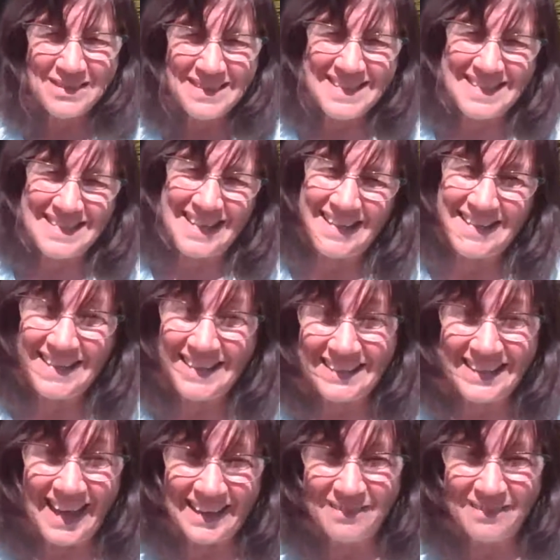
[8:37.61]
study
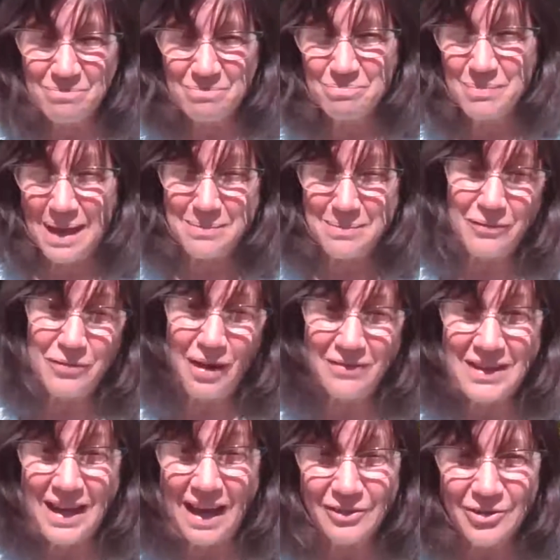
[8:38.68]
it, like maybe if you
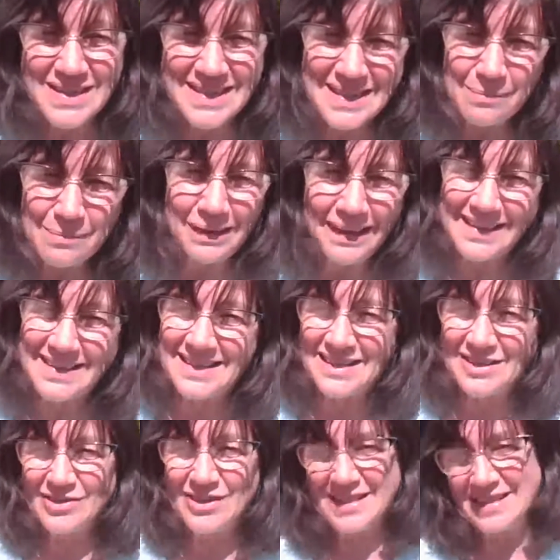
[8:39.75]
have younger
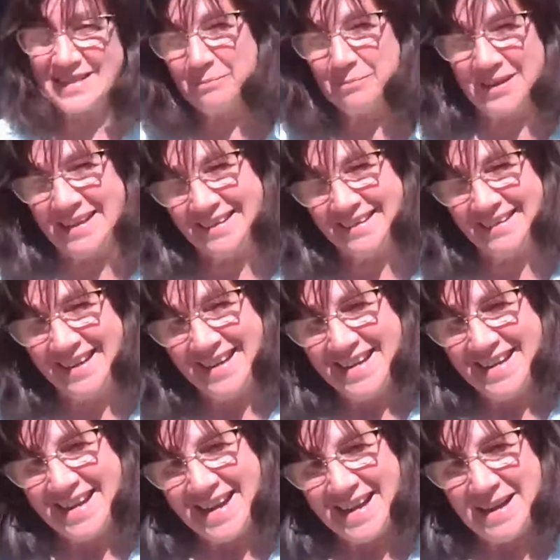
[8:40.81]
siblings or something,
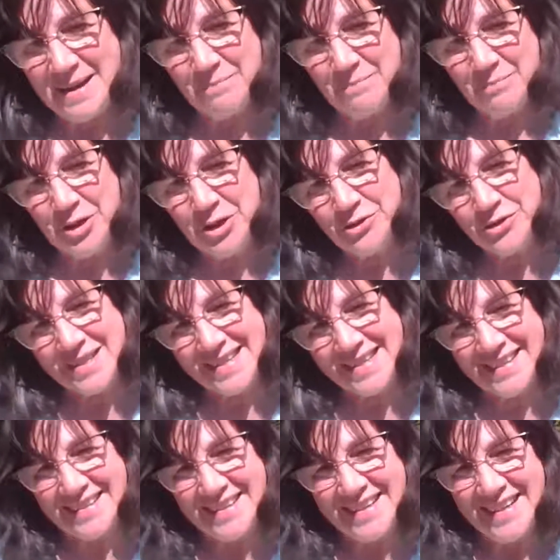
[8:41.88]
use
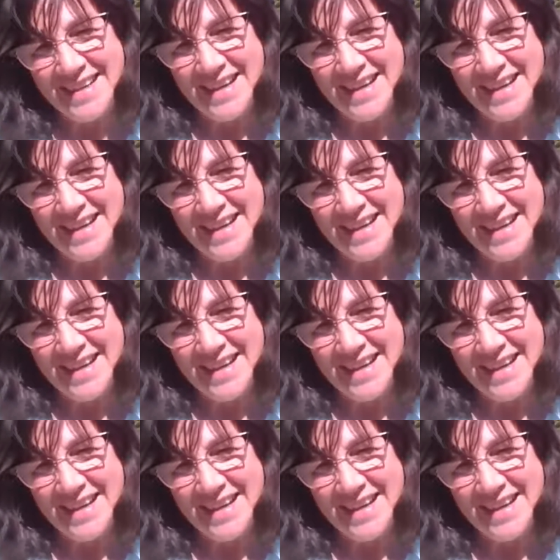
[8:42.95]
it.